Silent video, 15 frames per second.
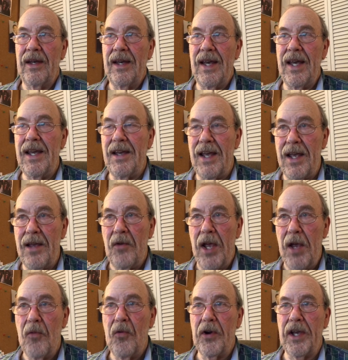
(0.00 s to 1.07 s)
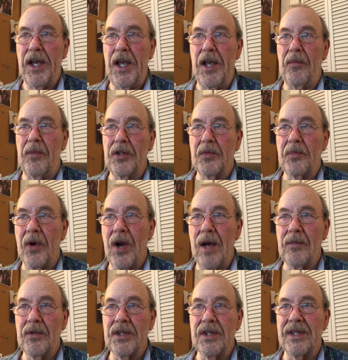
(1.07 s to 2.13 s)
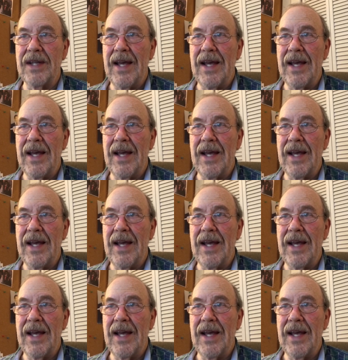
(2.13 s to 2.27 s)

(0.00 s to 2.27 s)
He will keep his promises.